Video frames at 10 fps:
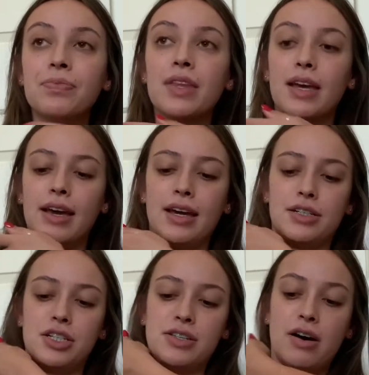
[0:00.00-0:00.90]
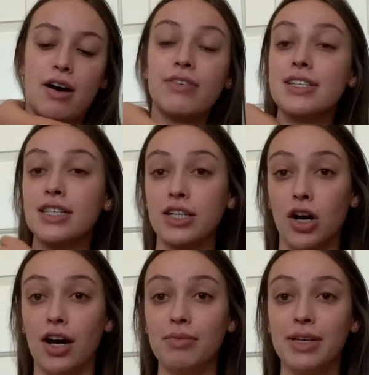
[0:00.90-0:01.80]
and she's obviously
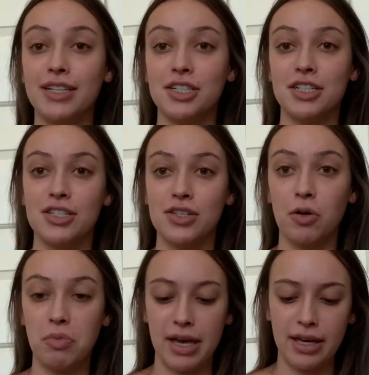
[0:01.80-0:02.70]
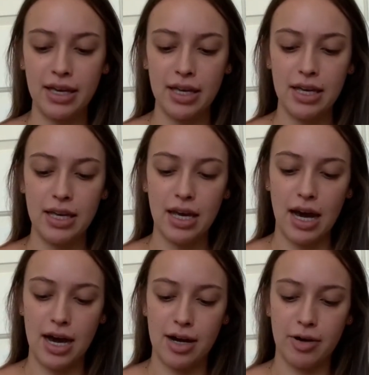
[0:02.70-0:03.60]
not because she's so big.
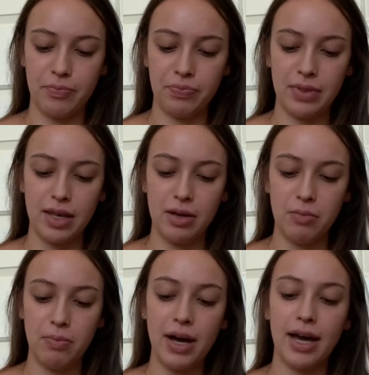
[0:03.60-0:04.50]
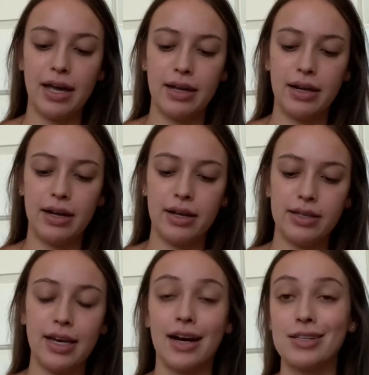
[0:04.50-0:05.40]
But
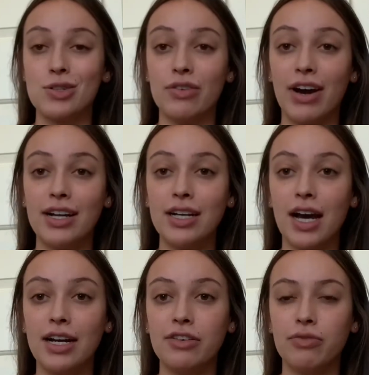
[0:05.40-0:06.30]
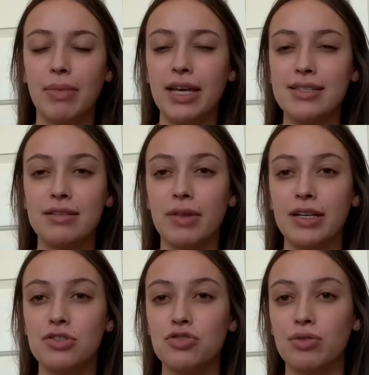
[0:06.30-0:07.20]
yeah, so I've had to kind of make some
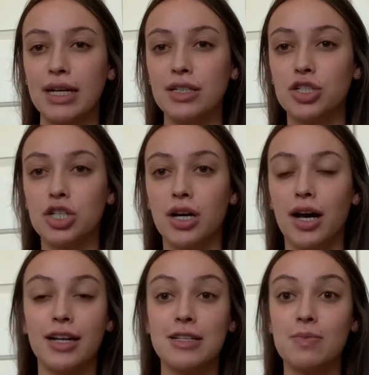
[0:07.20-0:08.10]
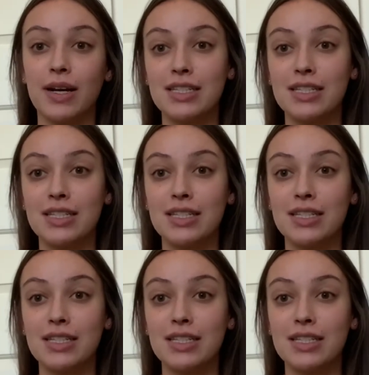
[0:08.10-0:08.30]
like strange, unexpected